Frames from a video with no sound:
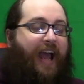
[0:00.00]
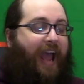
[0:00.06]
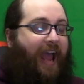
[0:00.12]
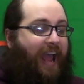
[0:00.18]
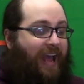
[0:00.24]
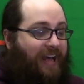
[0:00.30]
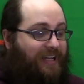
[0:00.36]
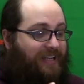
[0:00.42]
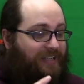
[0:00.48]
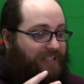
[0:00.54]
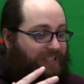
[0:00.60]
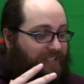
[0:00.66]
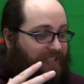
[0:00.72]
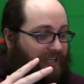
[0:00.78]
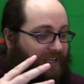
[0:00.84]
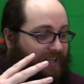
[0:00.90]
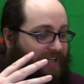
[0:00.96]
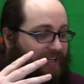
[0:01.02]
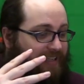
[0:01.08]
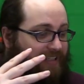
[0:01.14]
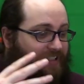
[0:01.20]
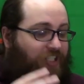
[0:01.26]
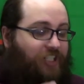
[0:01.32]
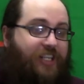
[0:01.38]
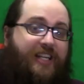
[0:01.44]
As
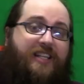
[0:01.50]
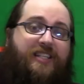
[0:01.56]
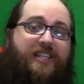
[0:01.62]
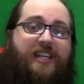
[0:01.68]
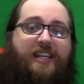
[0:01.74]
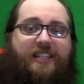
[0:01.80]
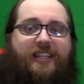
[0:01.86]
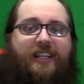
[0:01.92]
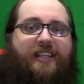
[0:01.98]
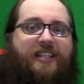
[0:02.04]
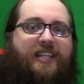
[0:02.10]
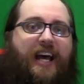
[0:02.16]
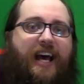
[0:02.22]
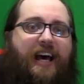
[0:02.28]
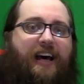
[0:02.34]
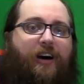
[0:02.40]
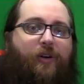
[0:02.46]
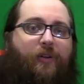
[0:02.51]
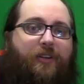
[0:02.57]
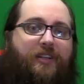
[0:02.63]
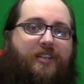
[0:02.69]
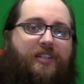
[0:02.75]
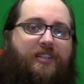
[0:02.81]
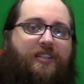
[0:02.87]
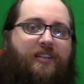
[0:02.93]
cheesy as it
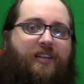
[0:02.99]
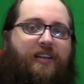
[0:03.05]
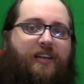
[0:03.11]
sounds,